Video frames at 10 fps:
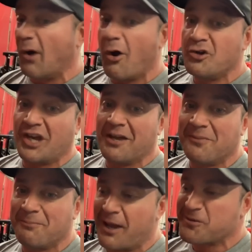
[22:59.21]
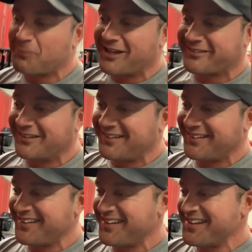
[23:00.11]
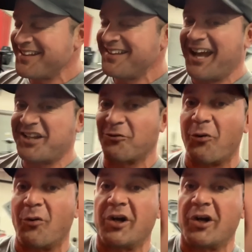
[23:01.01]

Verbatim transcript: bro gym bench pressing. That's what we're